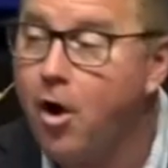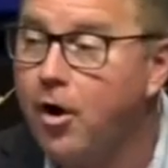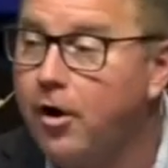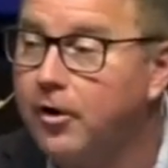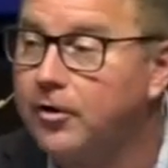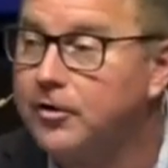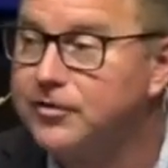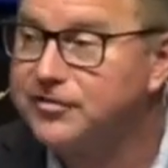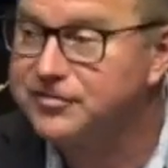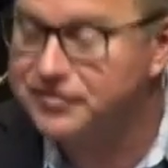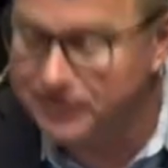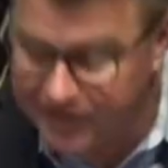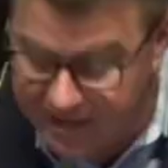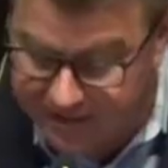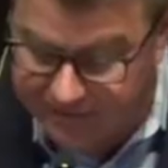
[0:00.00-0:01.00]
are
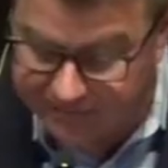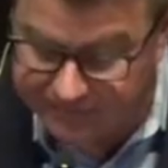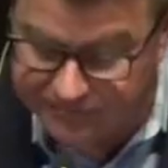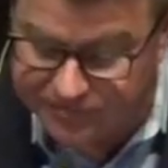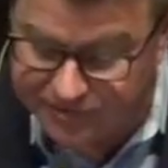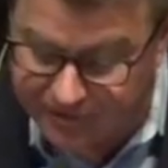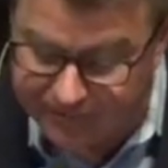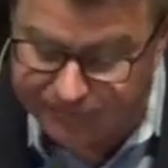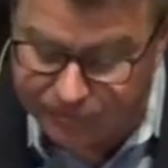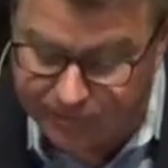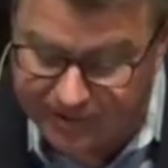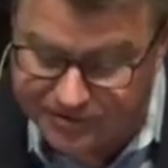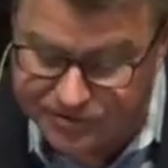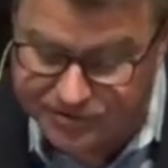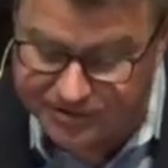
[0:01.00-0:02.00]
slaves of
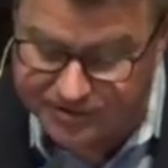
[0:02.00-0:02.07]
Christ